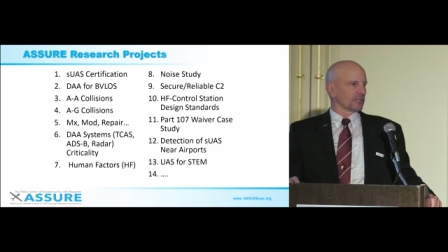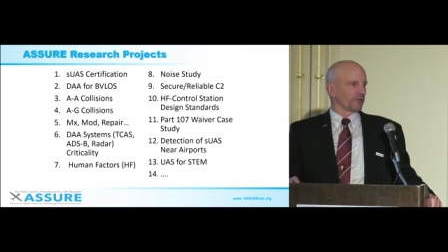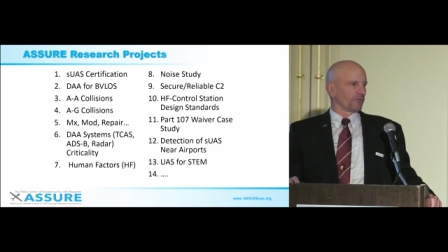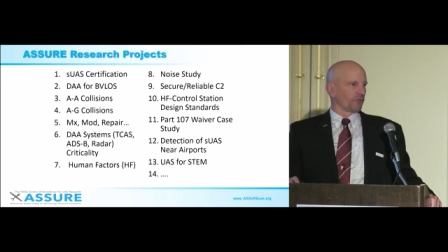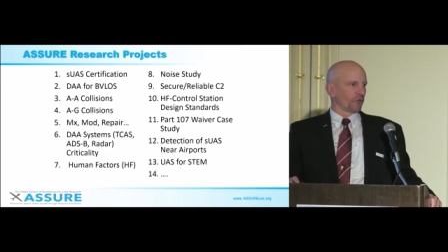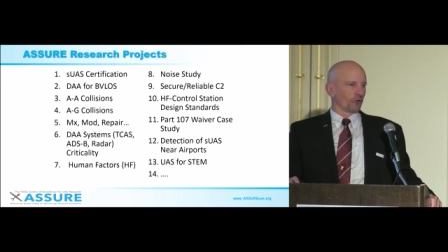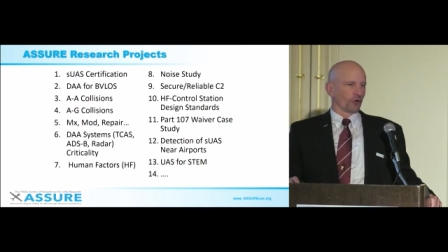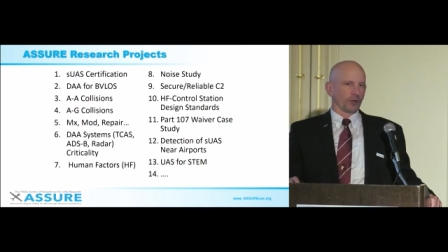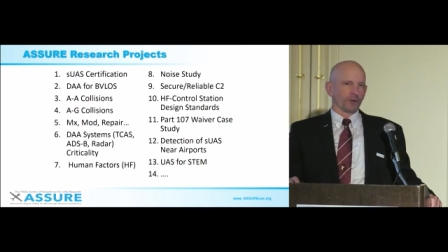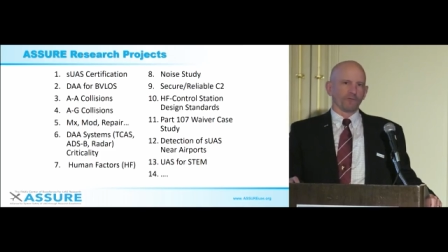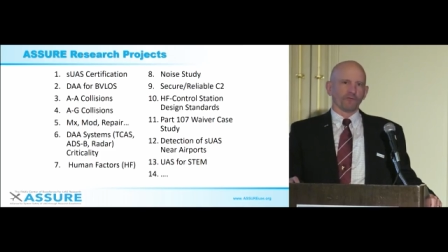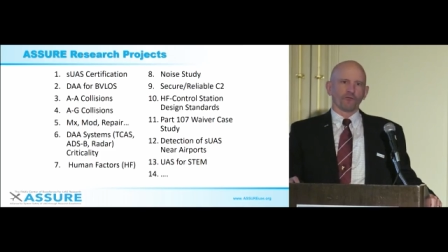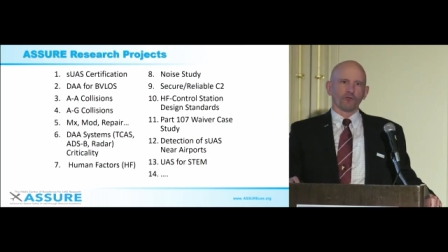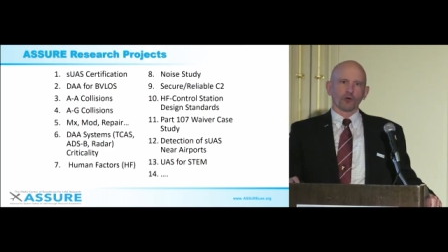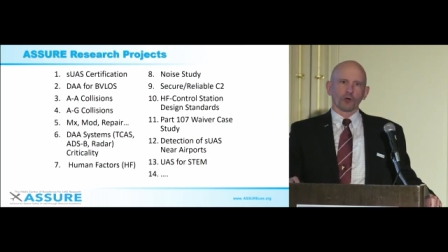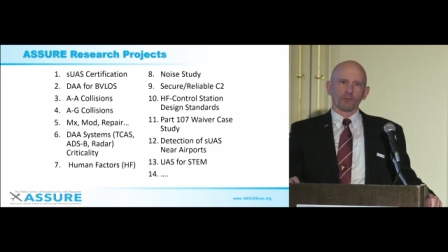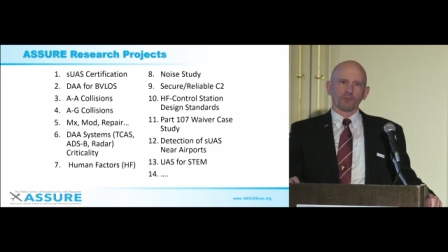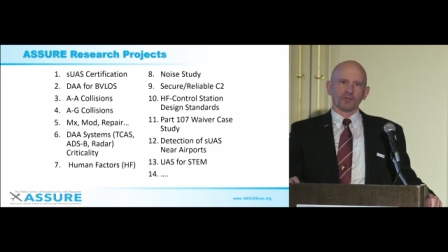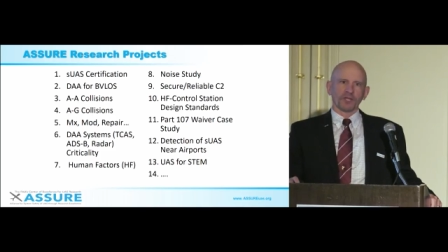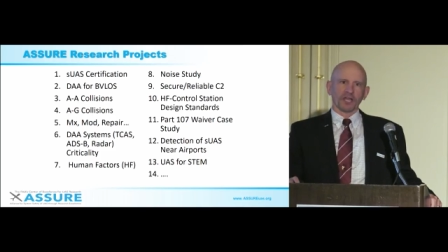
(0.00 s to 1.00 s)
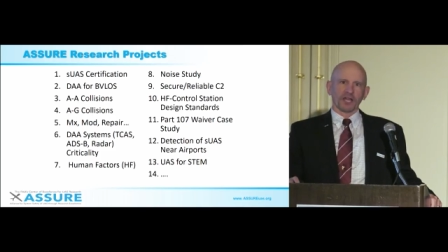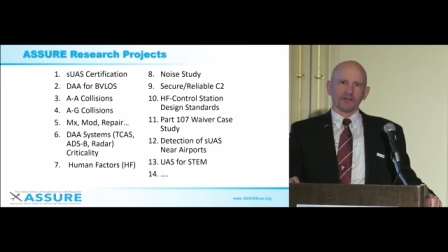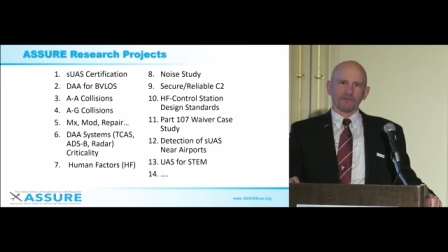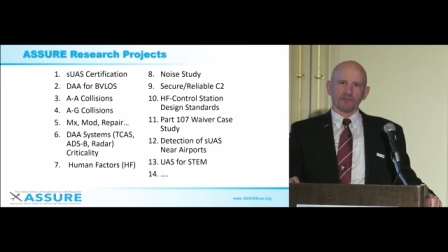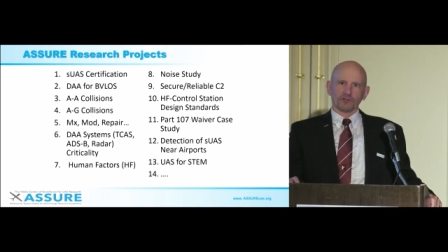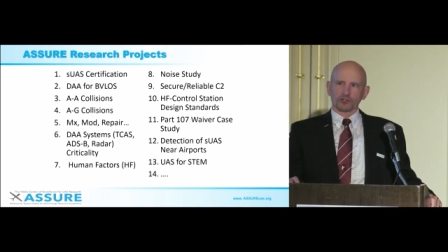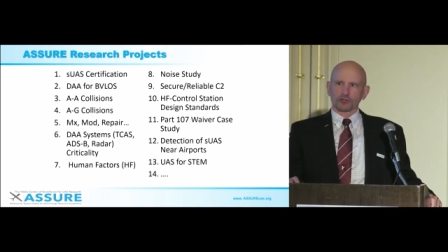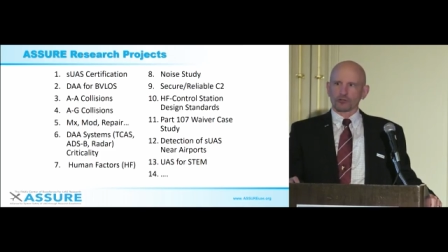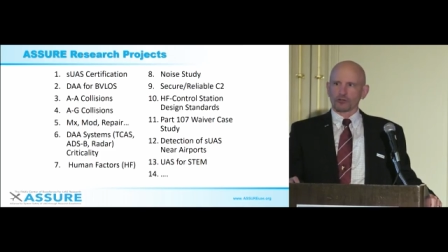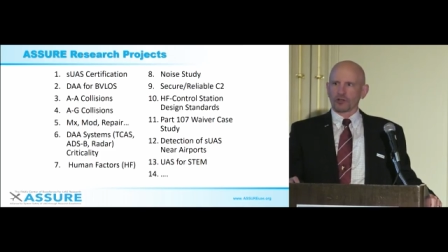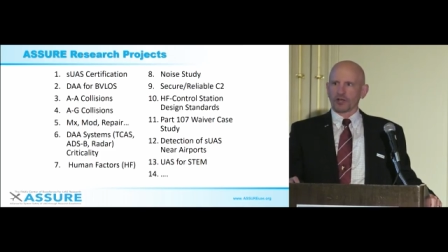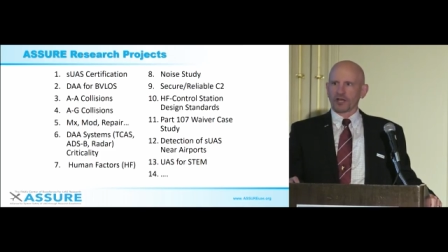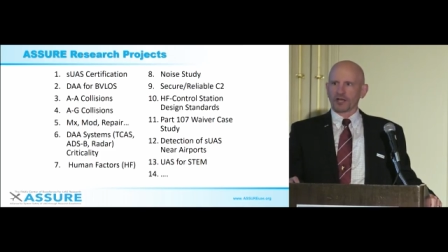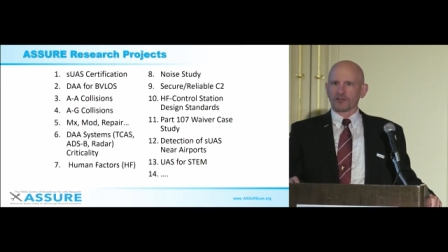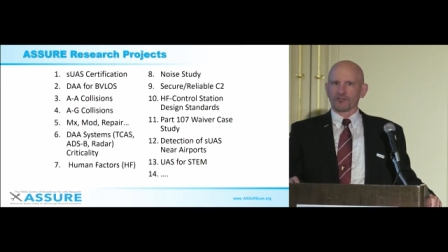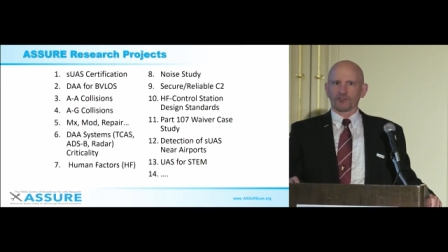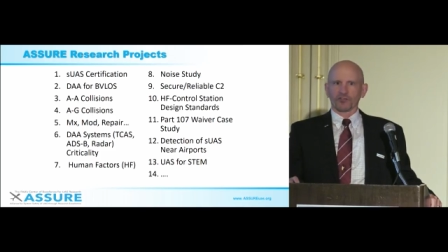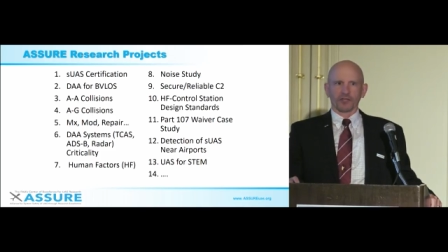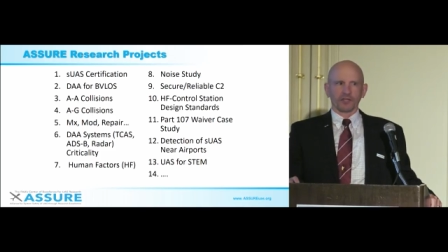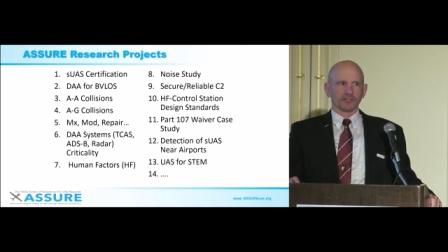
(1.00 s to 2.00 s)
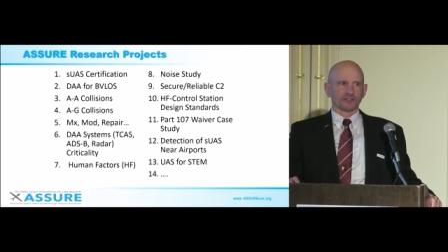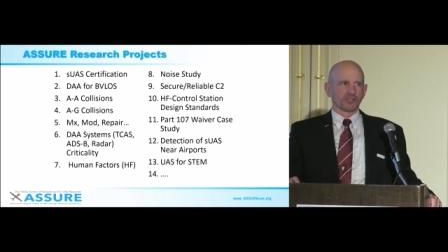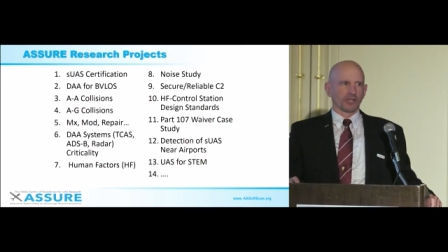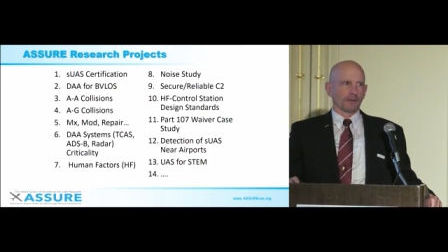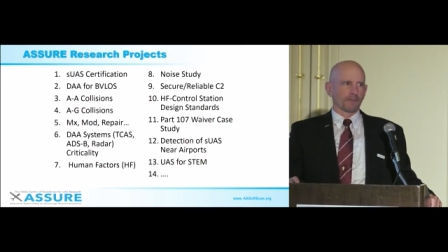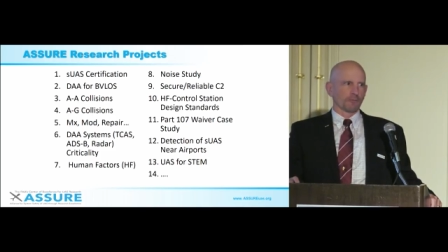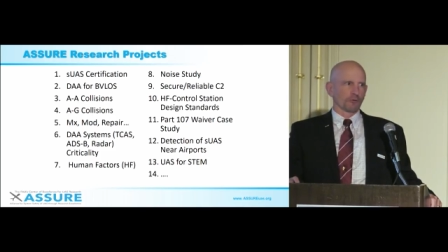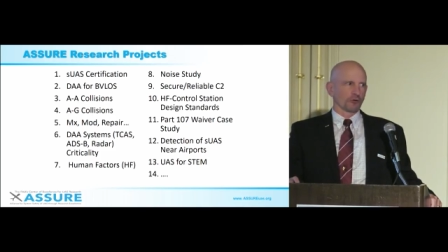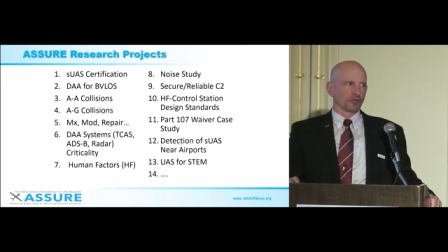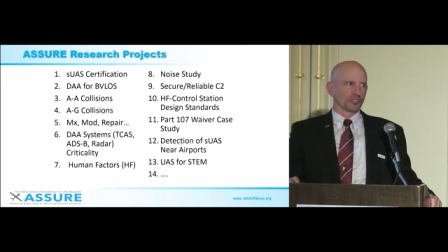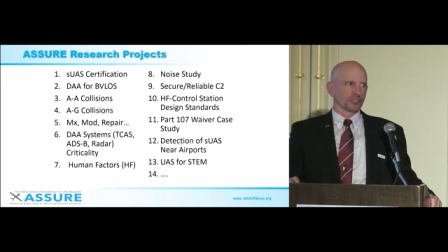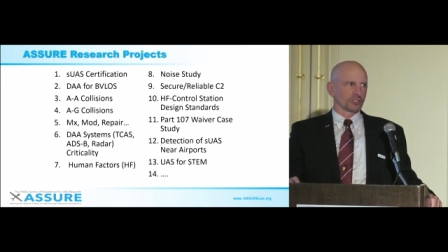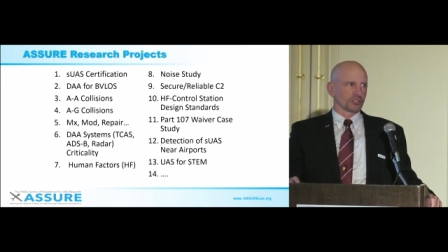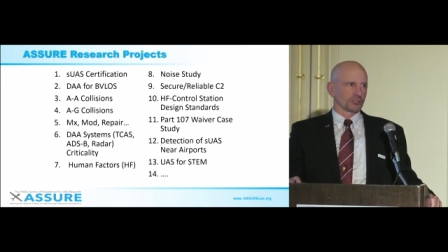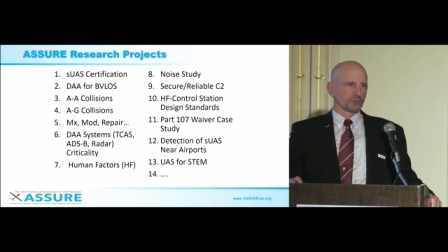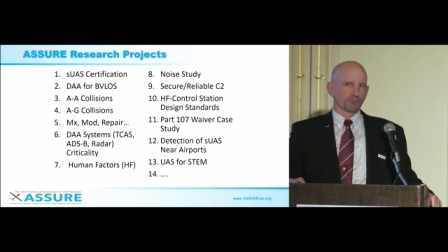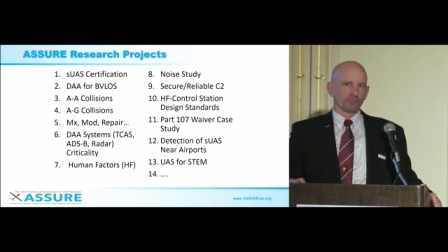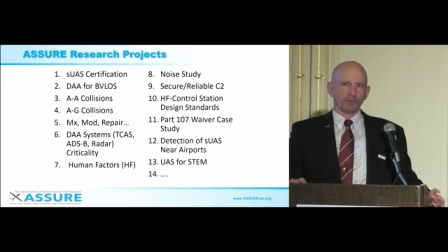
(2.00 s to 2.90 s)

and avoid for beyond visual line of sight operations.